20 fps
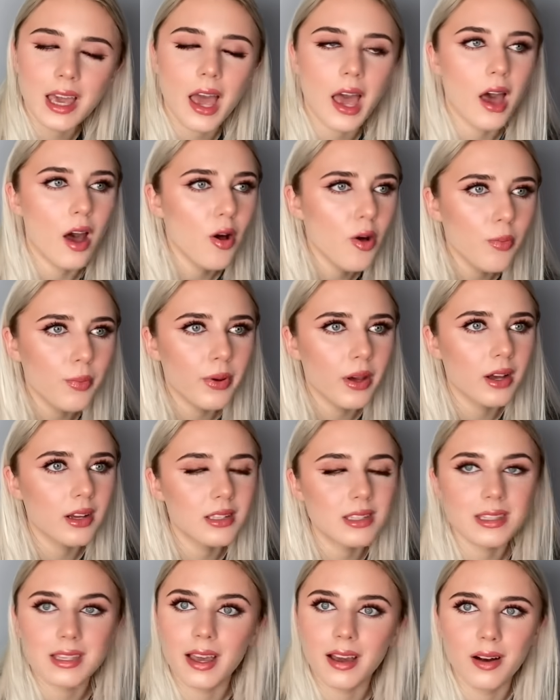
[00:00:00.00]
help
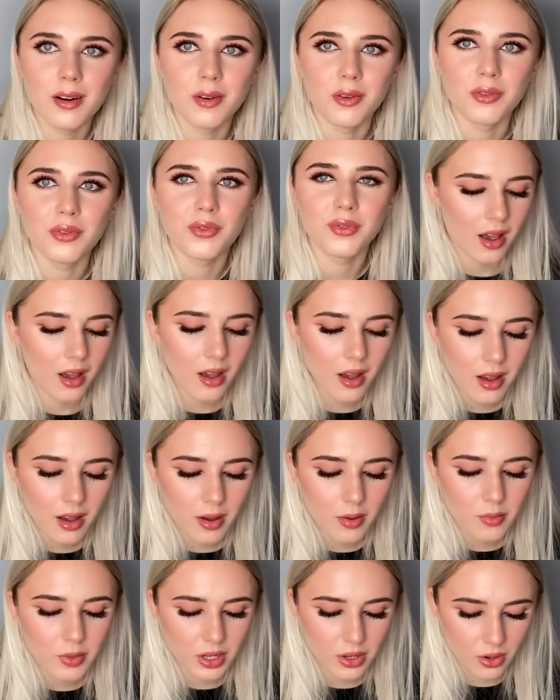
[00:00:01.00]
herself.
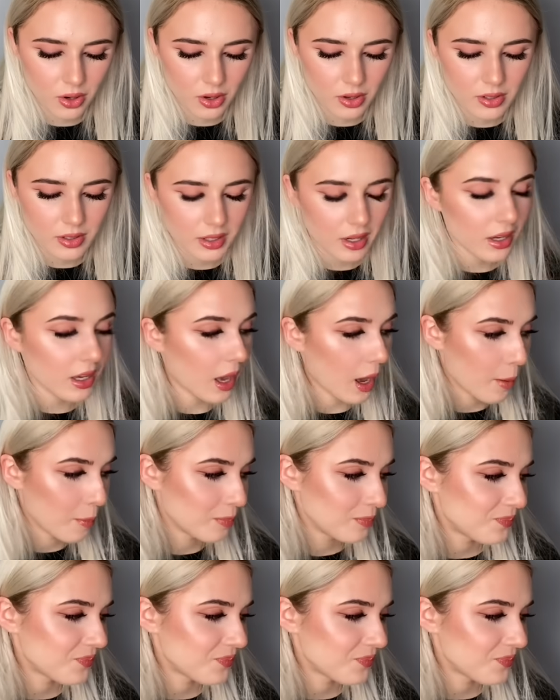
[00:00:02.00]
Oh my god. Okay.